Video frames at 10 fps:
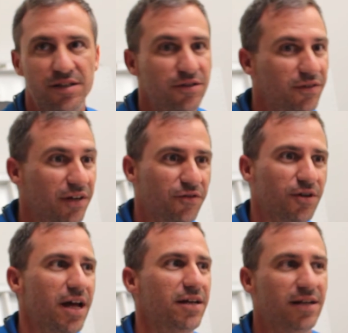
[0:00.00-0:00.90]
And if you're
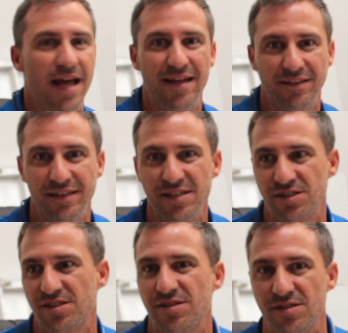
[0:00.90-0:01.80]
not at
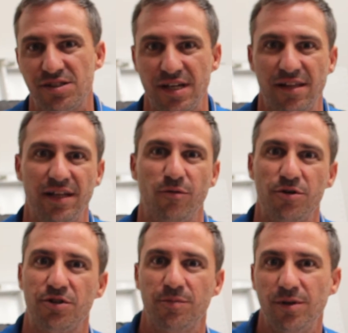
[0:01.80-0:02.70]
least selling
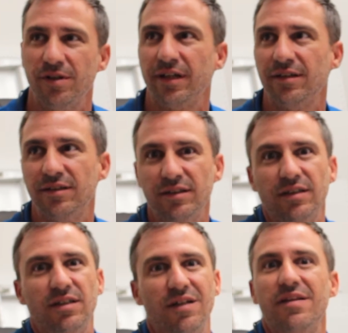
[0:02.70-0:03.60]
what you're pulling,
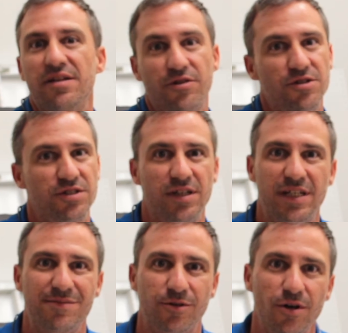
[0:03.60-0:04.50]
then you're just going to
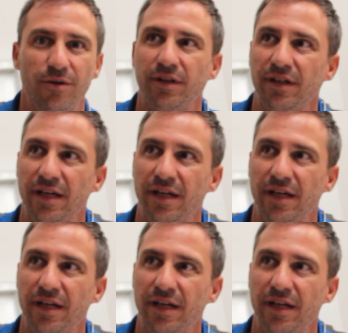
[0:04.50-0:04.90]
keep growing